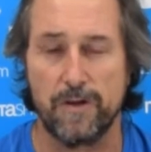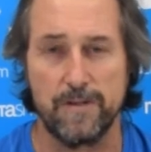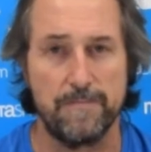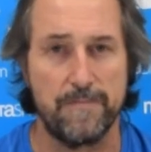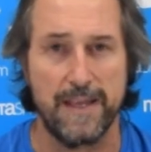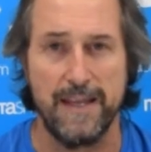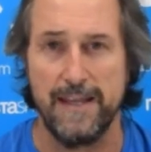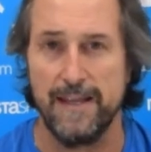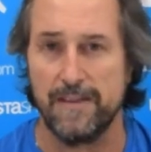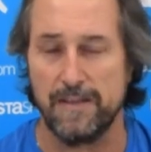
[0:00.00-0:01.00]
on them.
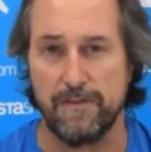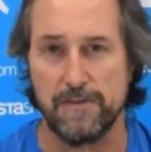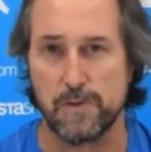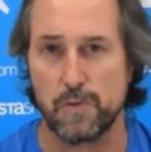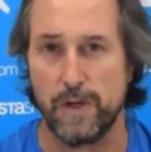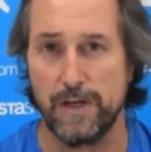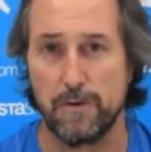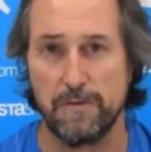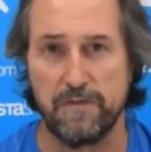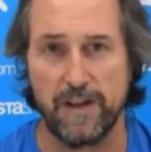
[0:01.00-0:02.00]
The difference between a
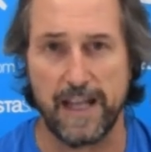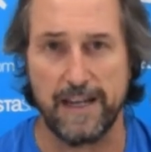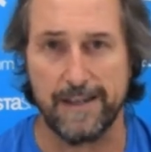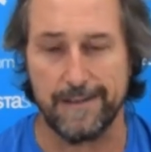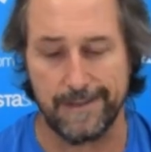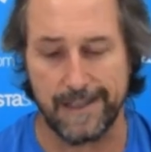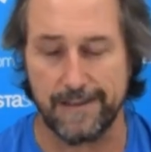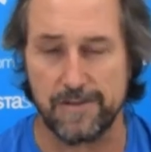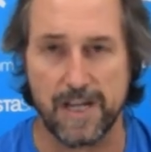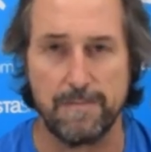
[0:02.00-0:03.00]
good fan and
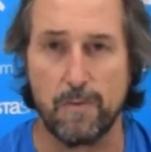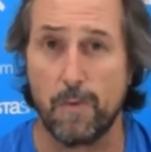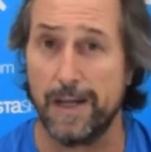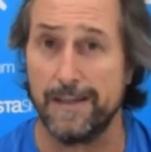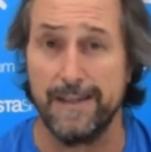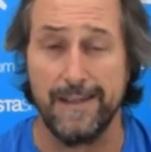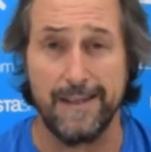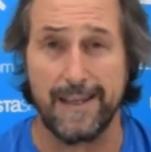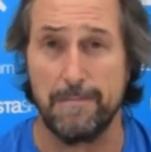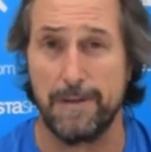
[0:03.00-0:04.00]
a cheaper one
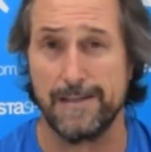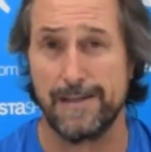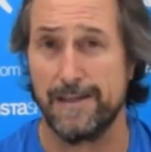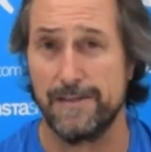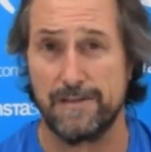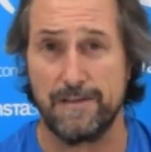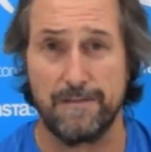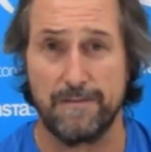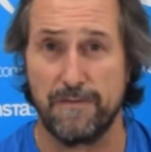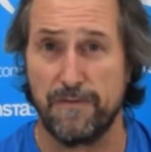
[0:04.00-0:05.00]
can be as little as
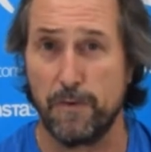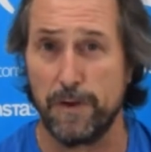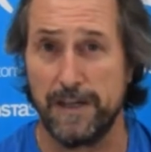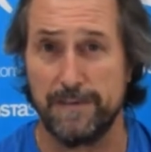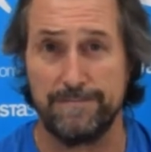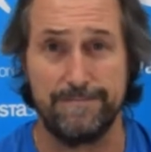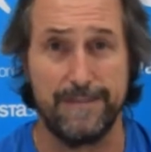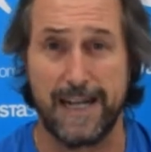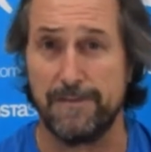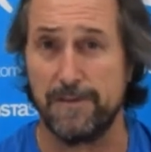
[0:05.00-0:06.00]
$40 to
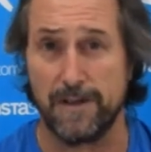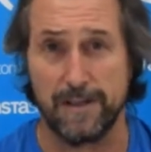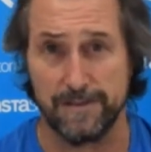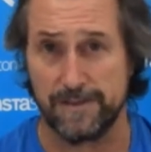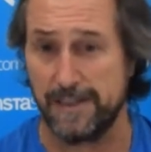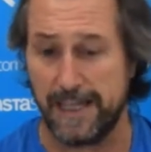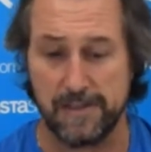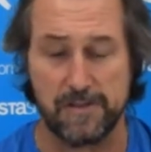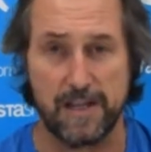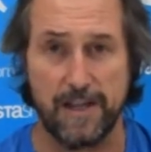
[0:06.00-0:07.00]
$100.
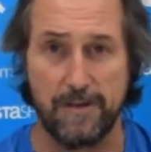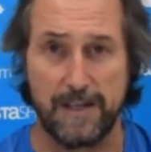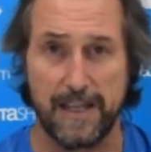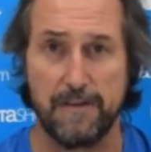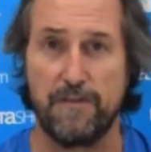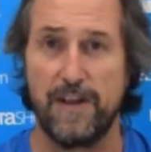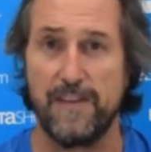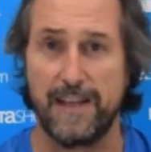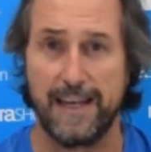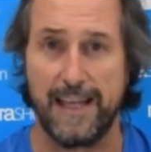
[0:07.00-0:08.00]
And so get a fan
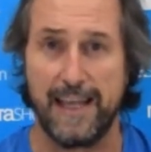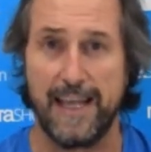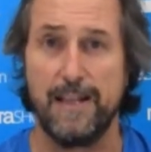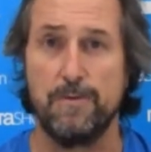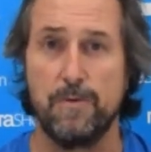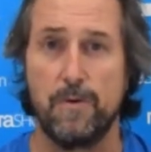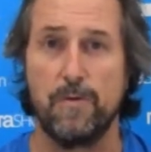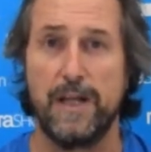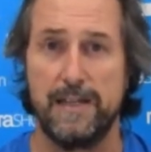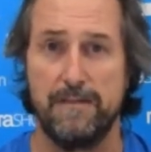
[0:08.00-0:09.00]
that can handle all
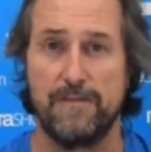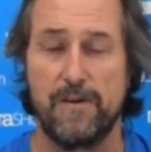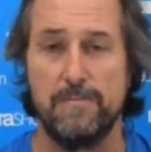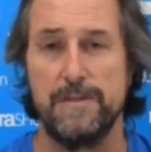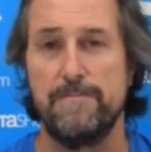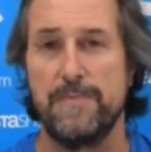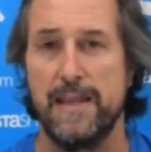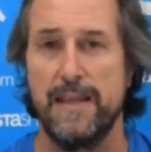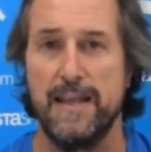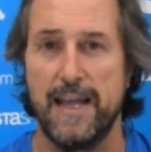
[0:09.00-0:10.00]
that environment,
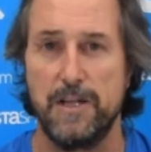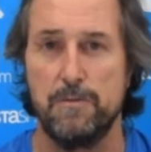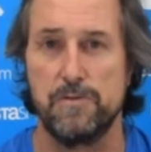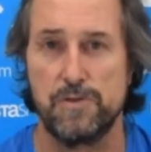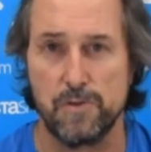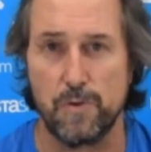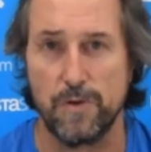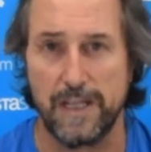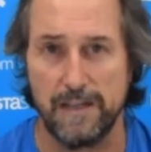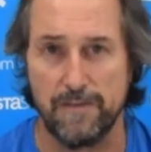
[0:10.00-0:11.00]
and you ensure
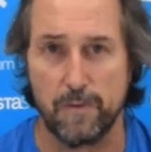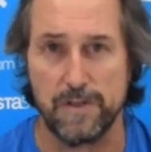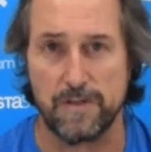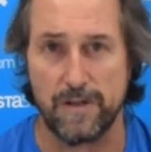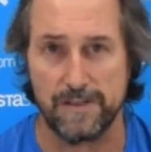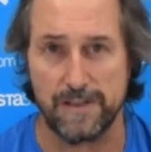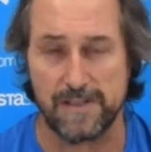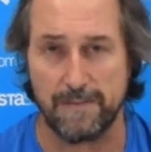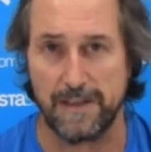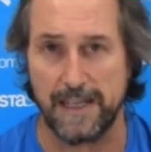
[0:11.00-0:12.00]
that you've always got
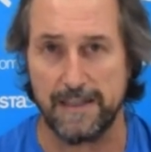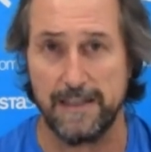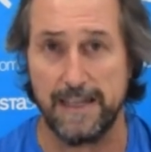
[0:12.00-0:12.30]
something that